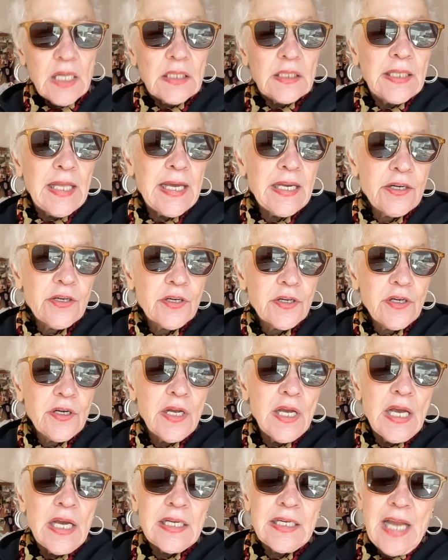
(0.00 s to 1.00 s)
Later,
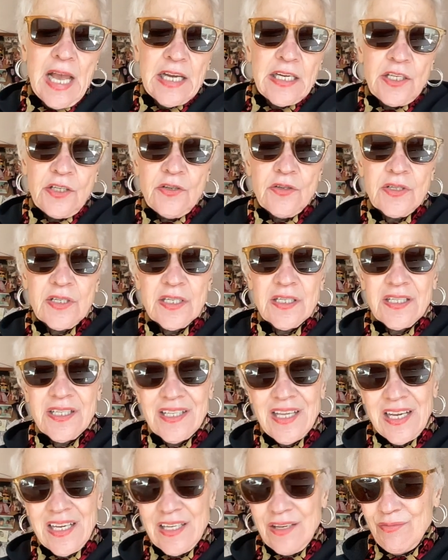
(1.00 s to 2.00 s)
Nanny used to
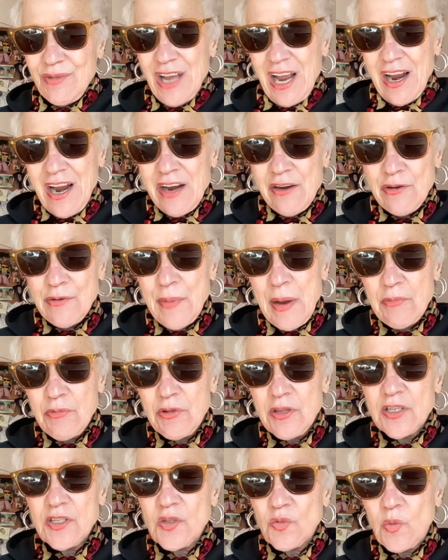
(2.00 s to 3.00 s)
sing to me. I remember
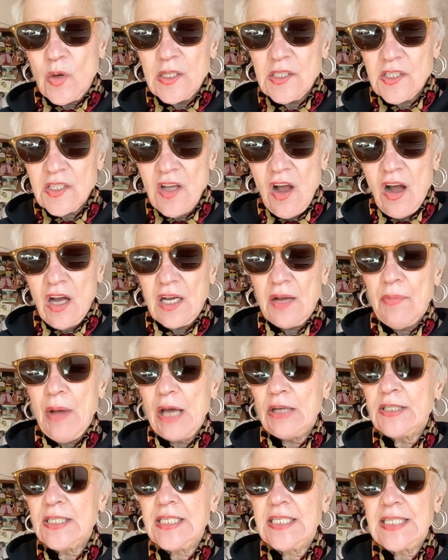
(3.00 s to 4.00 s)
this one song
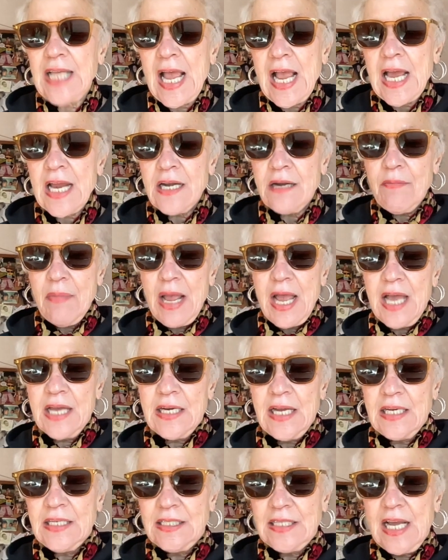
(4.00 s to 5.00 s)
about a sandman
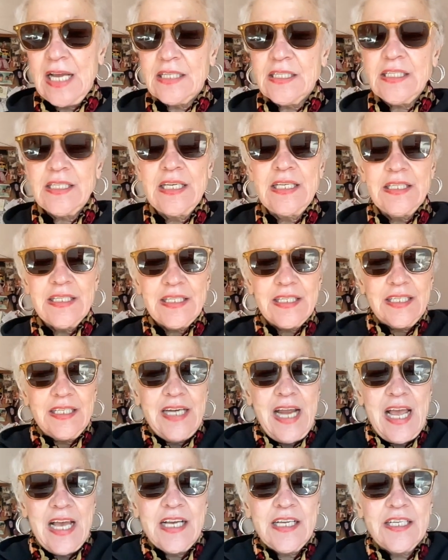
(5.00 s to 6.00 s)
and dancing
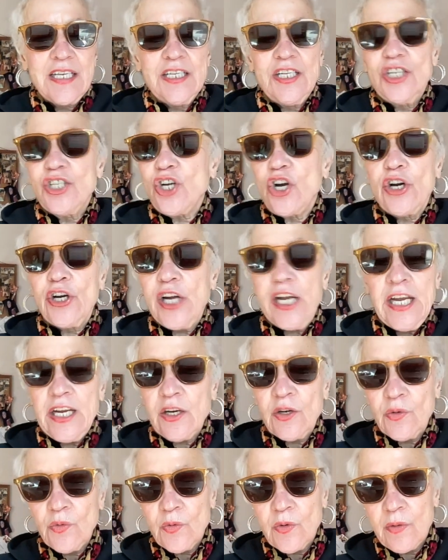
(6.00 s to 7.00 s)
snakes and a
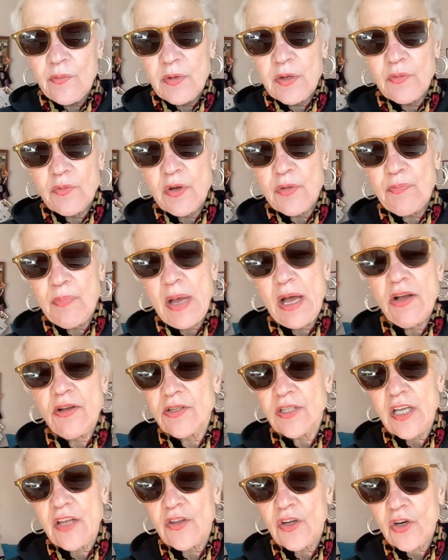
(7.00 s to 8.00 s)
dark-haired woman with
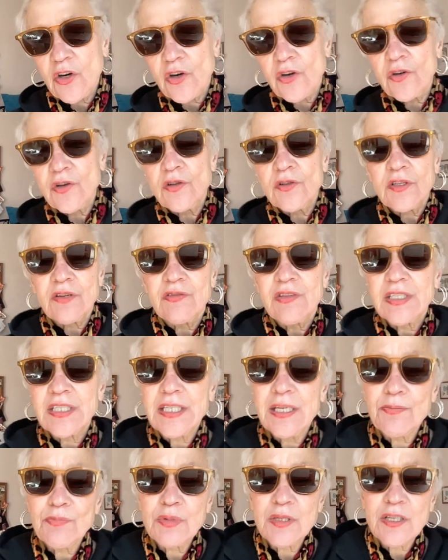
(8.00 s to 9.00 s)
bells on the curls of the
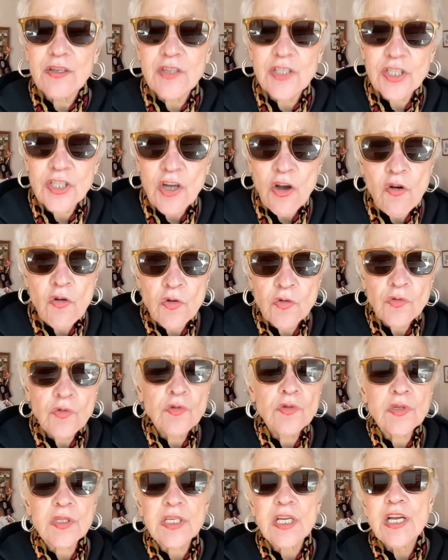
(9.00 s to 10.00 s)
tips of the
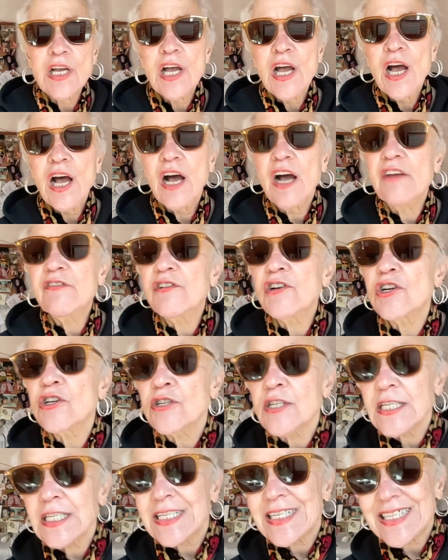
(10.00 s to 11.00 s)
toes of her
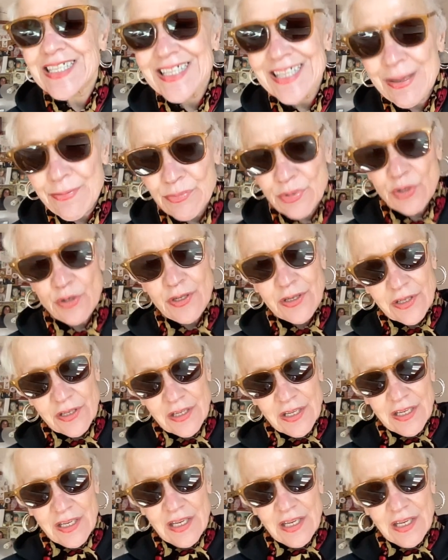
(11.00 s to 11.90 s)
slippers.